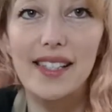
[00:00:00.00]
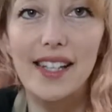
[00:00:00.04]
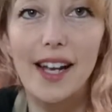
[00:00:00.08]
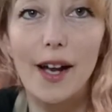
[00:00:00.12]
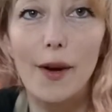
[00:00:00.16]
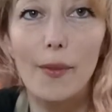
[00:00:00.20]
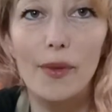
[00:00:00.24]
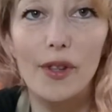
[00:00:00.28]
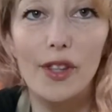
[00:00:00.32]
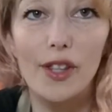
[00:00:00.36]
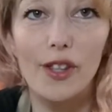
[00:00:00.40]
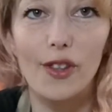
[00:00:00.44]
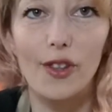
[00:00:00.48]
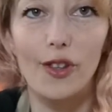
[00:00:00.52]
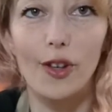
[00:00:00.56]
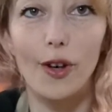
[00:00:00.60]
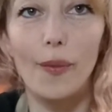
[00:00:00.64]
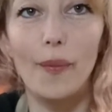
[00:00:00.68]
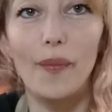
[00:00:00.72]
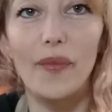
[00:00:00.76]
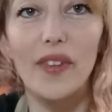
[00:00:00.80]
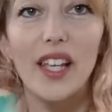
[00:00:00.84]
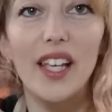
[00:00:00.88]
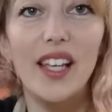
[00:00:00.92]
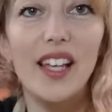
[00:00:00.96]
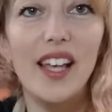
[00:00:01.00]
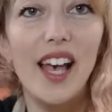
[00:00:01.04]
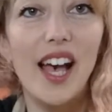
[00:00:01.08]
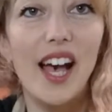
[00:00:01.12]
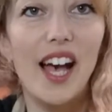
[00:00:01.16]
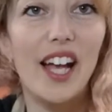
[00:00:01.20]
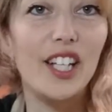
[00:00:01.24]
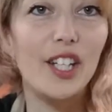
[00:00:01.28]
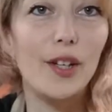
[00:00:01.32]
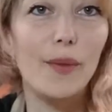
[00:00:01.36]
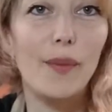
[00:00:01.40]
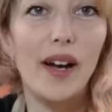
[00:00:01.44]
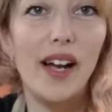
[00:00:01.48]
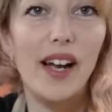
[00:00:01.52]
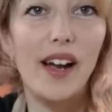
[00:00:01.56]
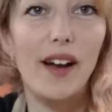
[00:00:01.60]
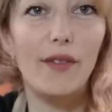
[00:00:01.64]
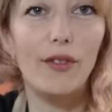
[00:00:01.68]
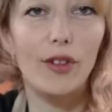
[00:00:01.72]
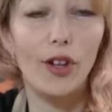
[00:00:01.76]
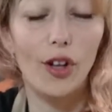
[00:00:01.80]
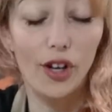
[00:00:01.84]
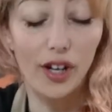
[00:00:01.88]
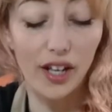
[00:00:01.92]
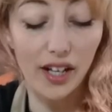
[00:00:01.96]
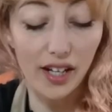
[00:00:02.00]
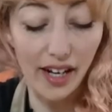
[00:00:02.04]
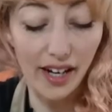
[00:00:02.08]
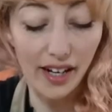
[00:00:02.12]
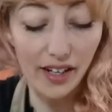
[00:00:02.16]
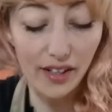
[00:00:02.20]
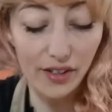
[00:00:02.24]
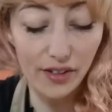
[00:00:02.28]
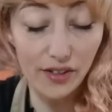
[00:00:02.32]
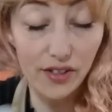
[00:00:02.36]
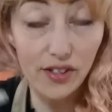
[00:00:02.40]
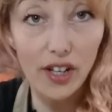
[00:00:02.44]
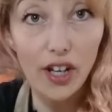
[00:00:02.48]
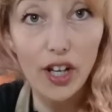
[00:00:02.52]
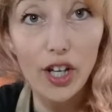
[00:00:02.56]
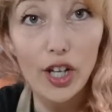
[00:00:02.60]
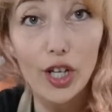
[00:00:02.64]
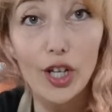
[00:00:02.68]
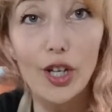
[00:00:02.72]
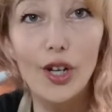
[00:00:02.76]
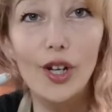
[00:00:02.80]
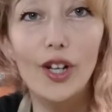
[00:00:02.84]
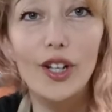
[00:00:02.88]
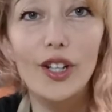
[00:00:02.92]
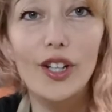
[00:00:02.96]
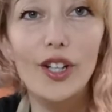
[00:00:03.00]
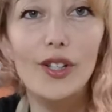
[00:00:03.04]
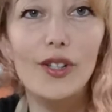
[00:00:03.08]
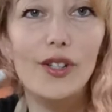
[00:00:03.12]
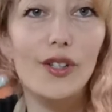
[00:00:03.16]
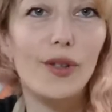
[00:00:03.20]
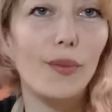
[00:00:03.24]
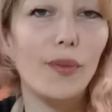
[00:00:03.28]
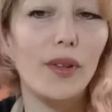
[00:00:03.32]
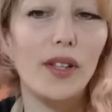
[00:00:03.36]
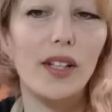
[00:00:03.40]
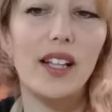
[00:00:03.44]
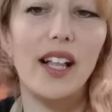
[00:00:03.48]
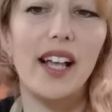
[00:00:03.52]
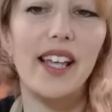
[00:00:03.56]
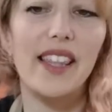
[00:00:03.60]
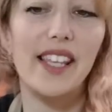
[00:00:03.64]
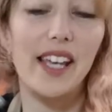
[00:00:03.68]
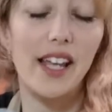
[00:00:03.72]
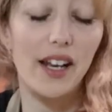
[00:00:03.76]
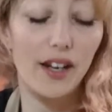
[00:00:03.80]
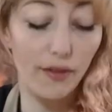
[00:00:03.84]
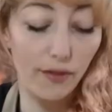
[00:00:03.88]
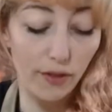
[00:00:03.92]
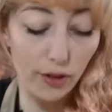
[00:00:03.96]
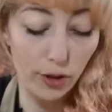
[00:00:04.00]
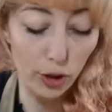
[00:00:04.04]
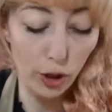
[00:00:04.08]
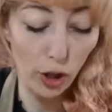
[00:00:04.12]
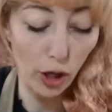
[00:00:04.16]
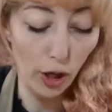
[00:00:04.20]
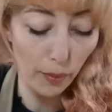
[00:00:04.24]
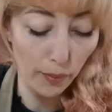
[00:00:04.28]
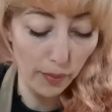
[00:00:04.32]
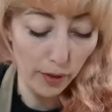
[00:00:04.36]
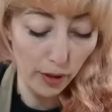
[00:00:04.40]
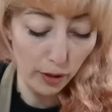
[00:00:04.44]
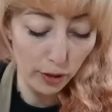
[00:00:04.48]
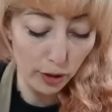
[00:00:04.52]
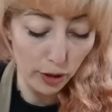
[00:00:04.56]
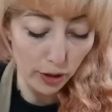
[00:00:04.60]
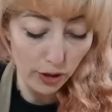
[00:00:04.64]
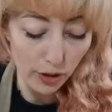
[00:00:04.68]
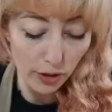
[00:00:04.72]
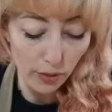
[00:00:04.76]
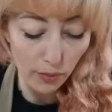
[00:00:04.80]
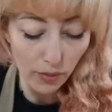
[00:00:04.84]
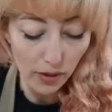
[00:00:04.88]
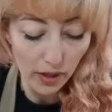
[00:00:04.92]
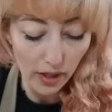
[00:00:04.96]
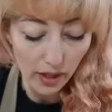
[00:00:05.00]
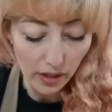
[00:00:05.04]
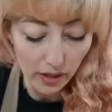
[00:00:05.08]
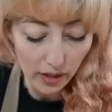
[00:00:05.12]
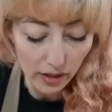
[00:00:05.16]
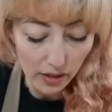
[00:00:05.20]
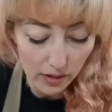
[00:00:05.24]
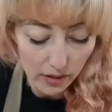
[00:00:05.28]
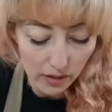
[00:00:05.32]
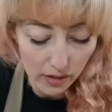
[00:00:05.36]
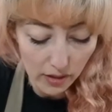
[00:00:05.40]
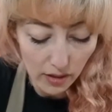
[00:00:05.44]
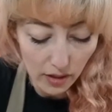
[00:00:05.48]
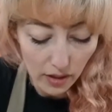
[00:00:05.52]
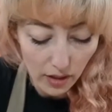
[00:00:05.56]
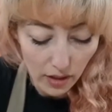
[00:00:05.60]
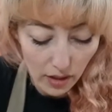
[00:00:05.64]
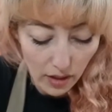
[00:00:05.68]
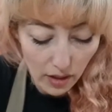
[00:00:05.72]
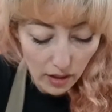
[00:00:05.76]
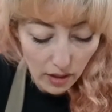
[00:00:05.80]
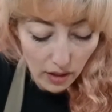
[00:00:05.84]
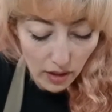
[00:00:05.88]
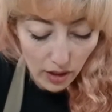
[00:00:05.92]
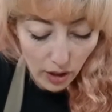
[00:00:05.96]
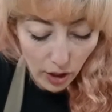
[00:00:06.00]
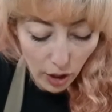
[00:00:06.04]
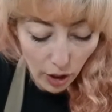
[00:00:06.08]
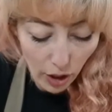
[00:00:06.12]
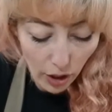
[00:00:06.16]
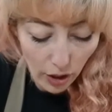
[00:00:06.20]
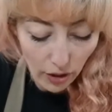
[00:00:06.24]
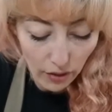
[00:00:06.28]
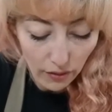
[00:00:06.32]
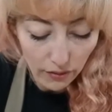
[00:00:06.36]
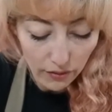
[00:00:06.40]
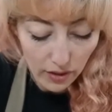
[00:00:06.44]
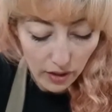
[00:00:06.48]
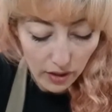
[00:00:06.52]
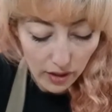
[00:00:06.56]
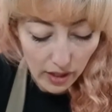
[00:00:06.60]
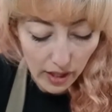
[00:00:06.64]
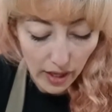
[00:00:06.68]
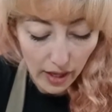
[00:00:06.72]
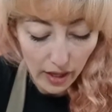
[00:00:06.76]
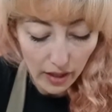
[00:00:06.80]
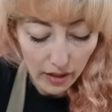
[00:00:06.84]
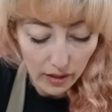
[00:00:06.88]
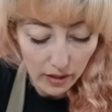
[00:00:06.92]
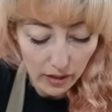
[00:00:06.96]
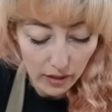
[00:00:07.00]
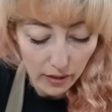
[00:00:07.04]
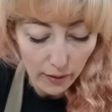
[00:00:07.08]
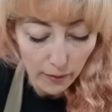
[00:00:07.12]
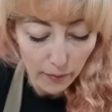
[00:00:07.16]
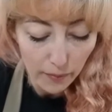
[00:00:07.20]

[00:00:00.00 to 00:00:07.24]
down with your thumb, and you might have longer nails, you can use something like the end of a Sharpie or just something that's curved at the end